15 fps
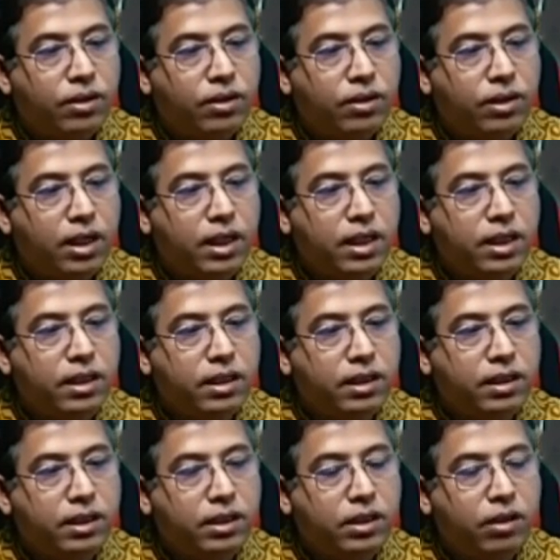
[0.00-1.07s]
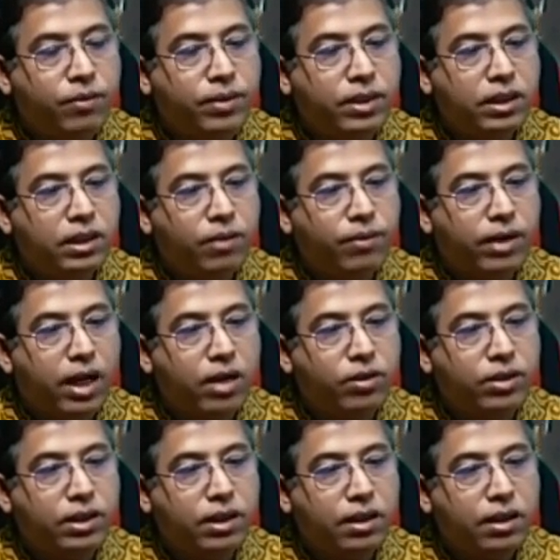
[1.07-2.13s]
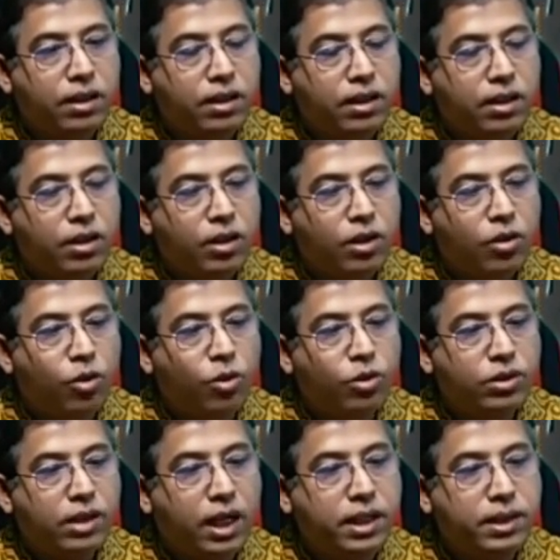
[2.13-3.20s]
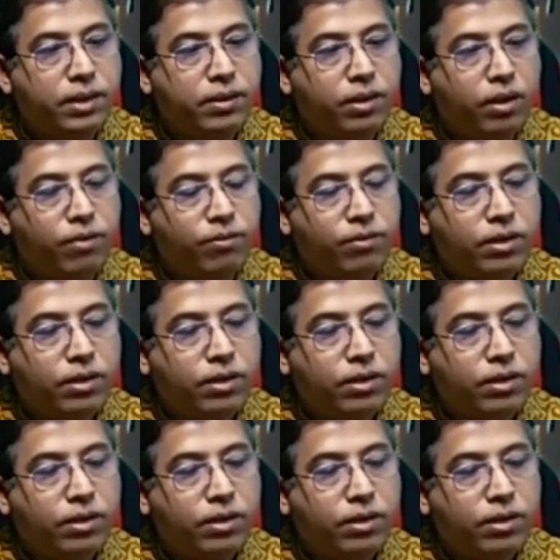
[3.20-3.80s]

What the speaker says: the history of ingestion of kerosene, no sign symptom,